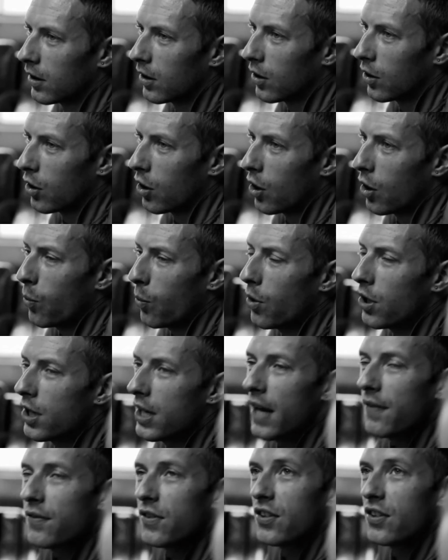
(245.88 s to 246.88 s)
music. Well, you'd
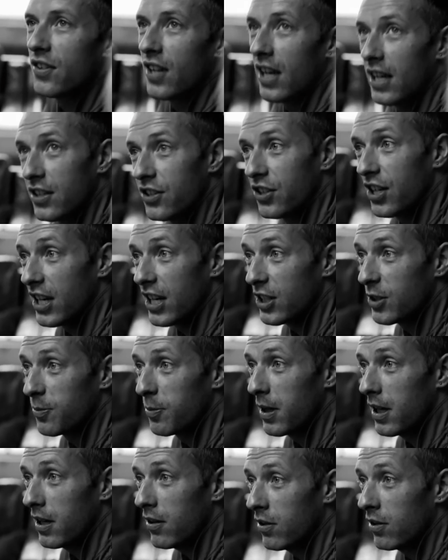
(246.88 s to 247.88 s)
have to say
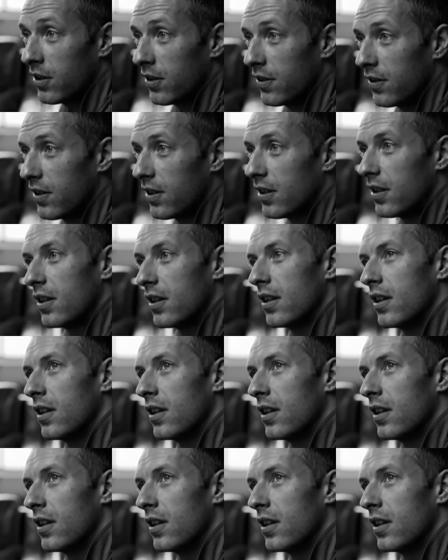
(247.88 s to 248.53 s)
Shakespeare and mm -hmm.